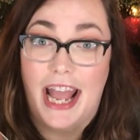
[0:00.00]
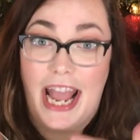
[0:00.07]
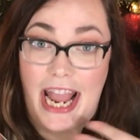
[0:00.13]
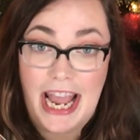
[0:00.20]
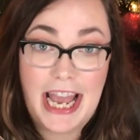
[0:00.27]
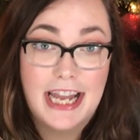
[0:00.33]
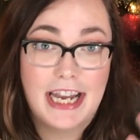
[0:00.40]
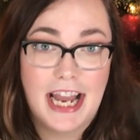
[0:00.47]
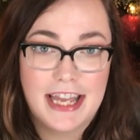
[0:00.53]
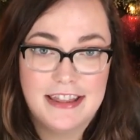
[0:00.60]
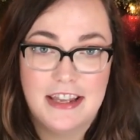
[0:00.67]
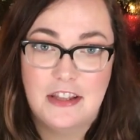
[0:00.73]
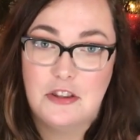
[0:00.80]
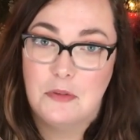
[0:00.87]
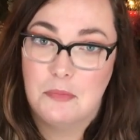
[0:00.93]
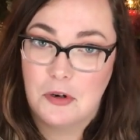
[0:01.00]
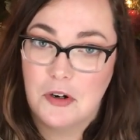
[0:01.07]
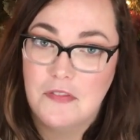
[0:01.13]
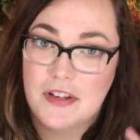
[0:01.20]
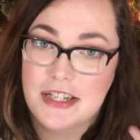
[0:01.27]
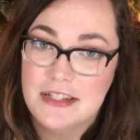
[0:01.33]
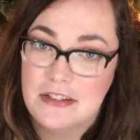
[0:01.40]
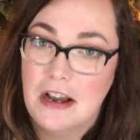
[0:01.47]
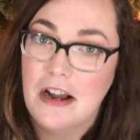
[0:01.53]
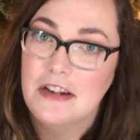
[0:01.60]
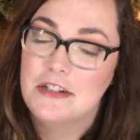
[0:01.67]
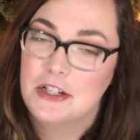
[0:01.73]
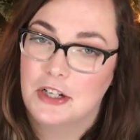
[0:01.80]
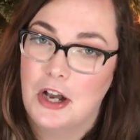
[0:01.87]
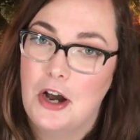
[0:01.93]
And I think the perfect
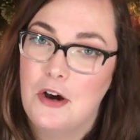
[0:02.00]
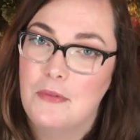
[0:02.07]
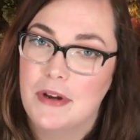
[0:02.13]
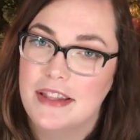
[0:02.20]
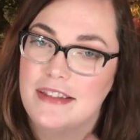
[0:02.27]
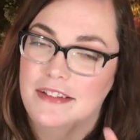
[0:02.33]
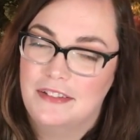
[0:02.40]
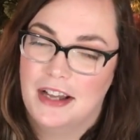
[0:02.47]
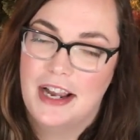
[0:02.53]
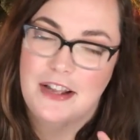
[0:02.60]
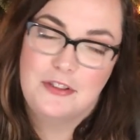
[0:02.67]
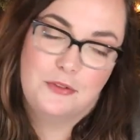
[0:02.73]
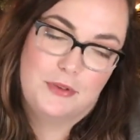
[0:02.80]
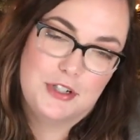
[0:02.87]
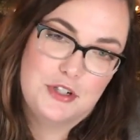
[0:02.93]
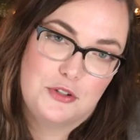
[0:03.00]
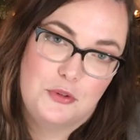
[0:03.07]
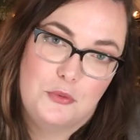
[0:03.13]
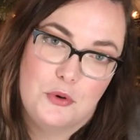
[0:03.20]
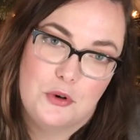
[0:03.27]
song to go with The Lion, the Witch, and the